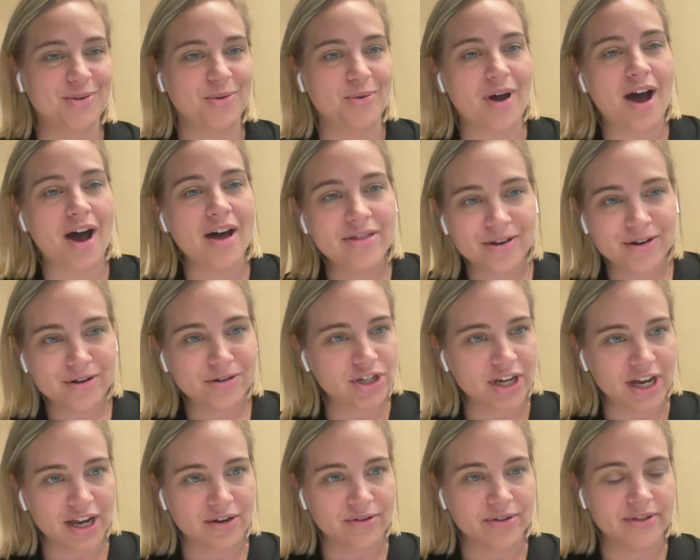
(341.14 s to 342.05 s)
other
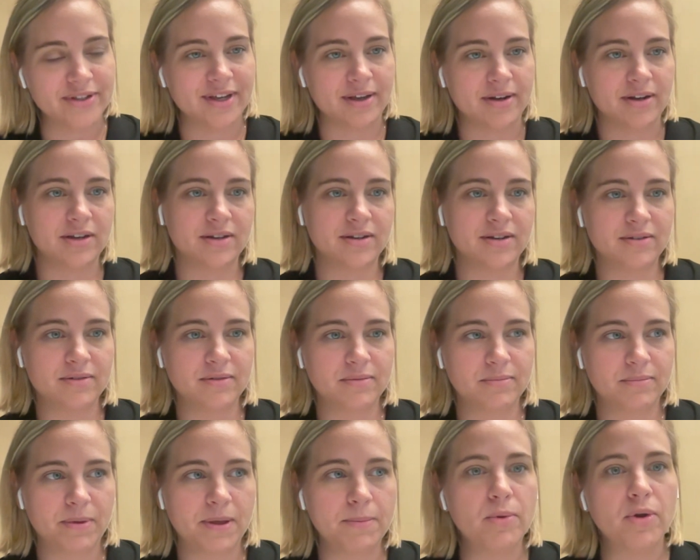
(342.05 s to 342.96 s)
channels that
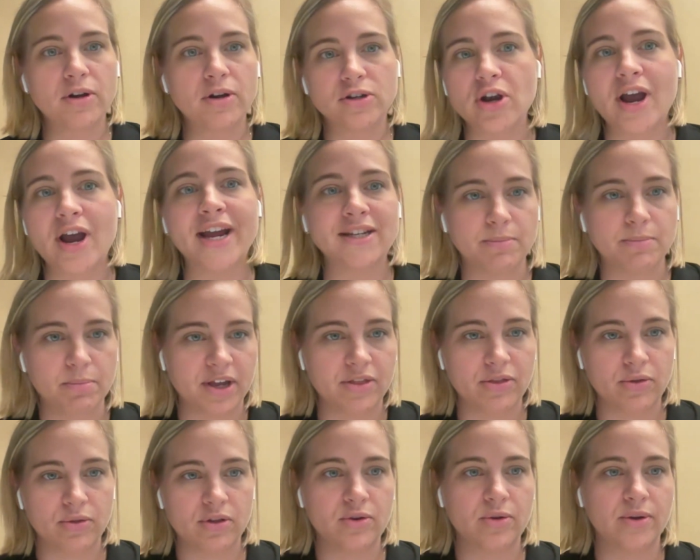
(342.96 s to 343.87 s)
people are trying to
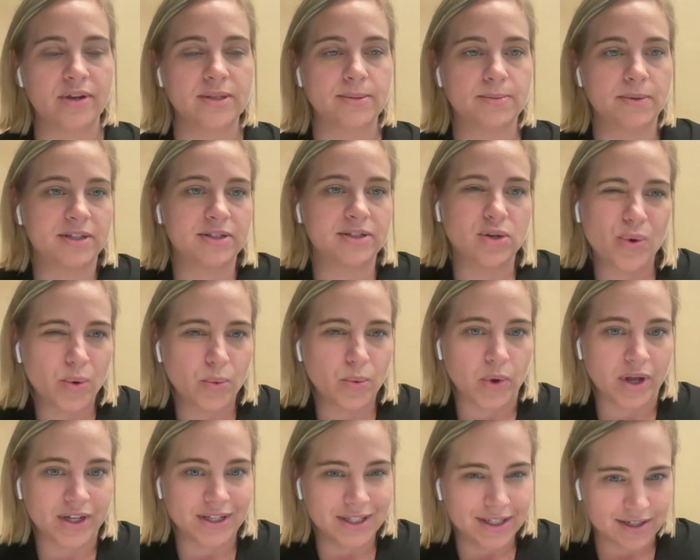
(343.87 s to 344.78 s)
break through the noise because no one
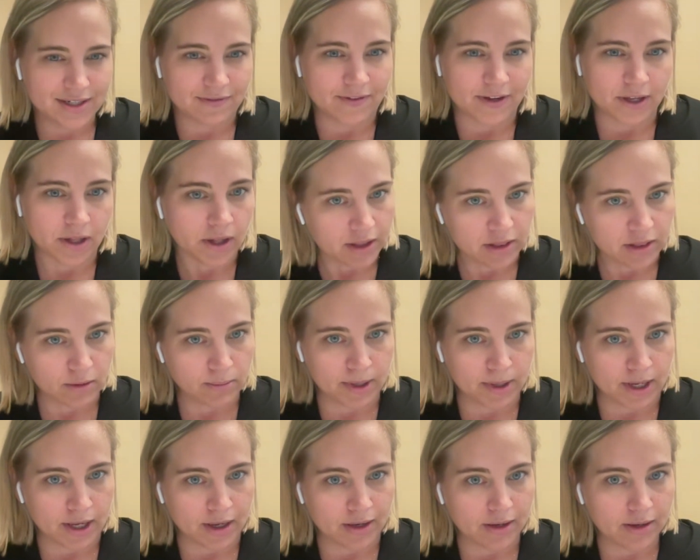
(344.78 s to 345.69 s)
wants to feel like they're
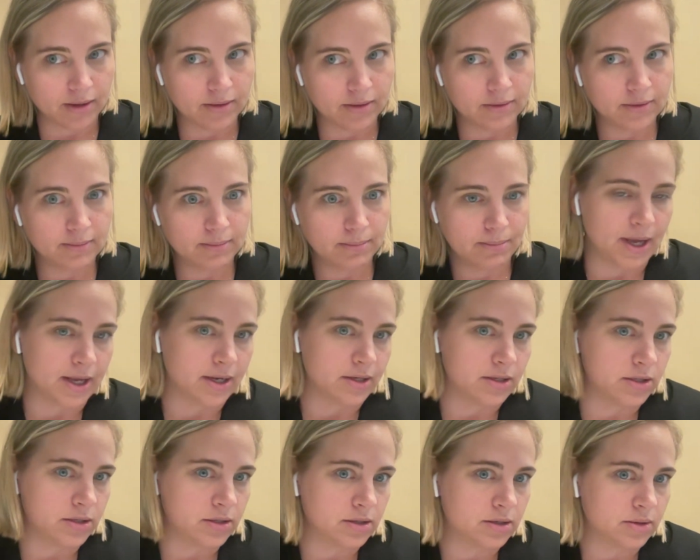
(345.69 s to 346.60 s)
being
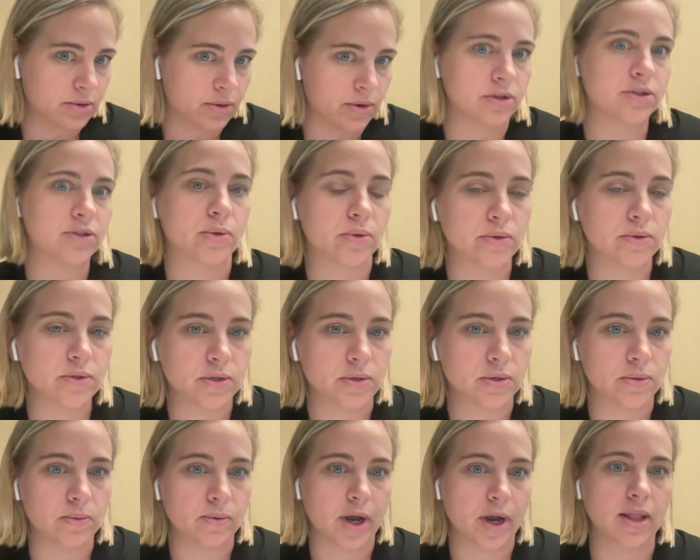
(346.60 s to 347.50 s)
pitched or sold
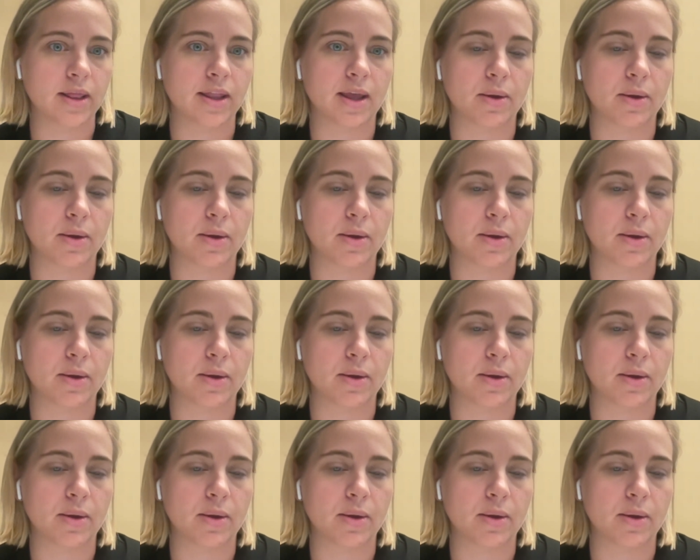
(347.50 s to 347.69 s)
to, right?